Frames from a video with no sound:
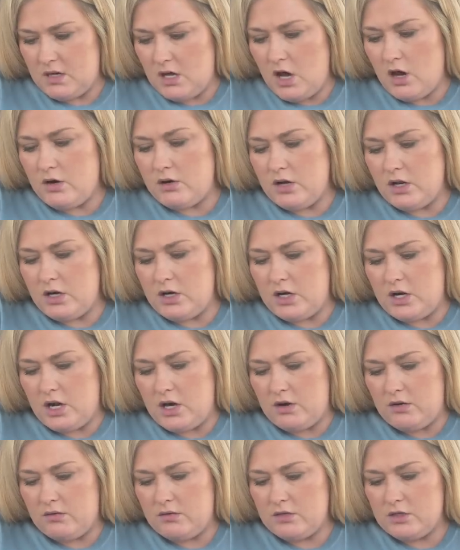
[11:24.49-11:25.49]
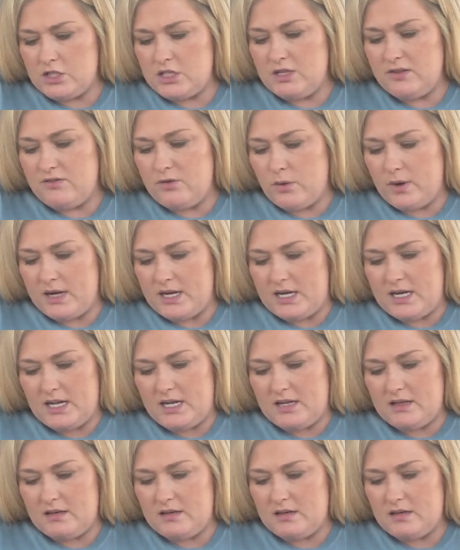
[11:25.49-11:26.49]
Oh, no, no, no. She voided
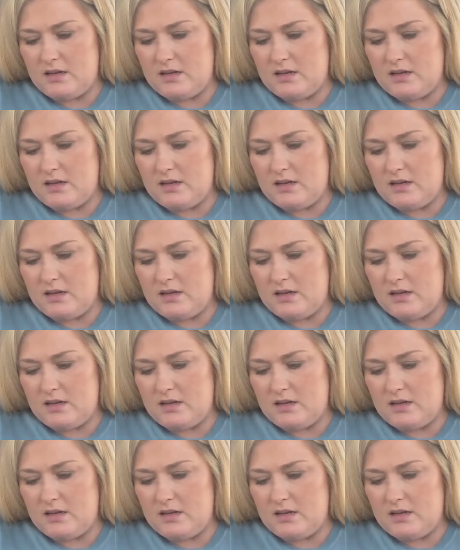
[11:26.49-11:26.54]
it.